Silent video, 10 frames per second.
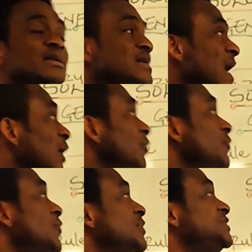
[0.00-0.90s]

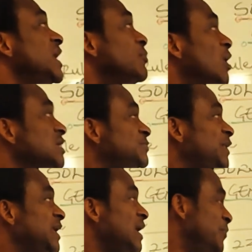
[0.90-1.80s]
Now, there must
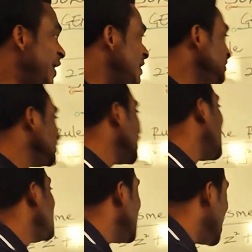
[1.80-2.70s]
be a base
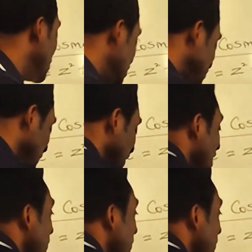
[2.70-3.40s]
and there must be a